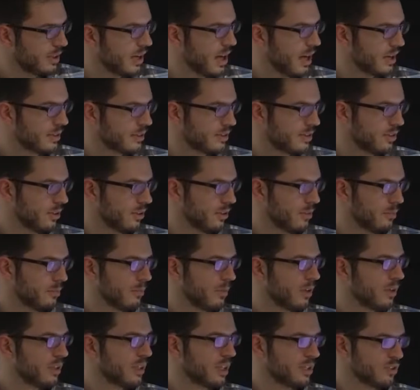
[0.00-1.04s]
has the
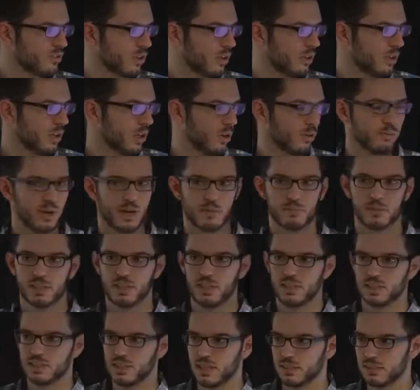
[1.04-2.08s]
does not allow
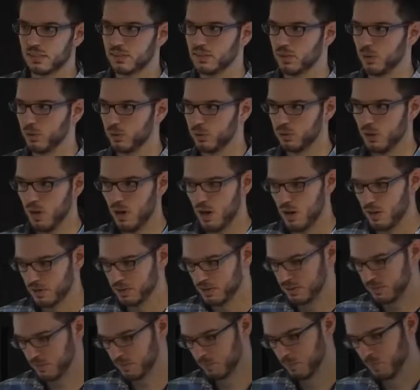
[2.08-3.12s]
families as its own
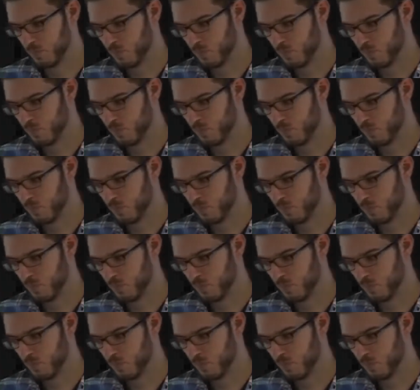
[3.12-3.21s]
clause.